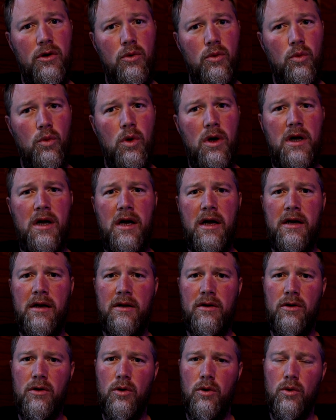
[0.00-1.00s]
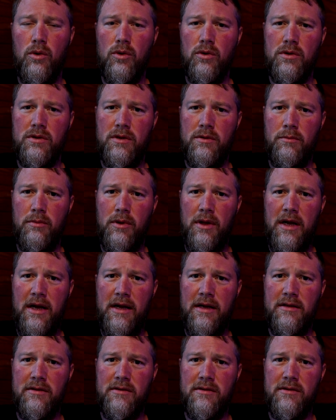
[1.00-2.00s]
what kind of goals and
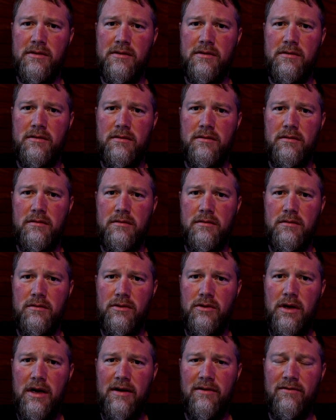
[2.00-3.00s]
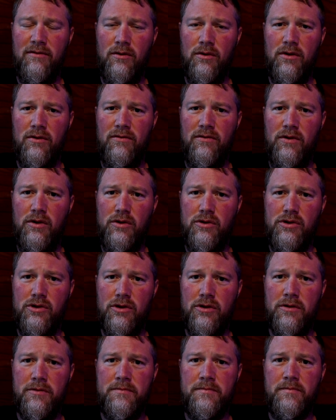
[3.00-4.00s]
plans you have for the
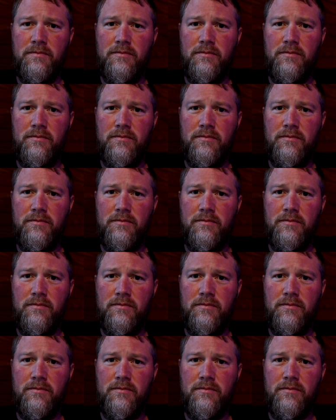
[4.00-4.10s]
future,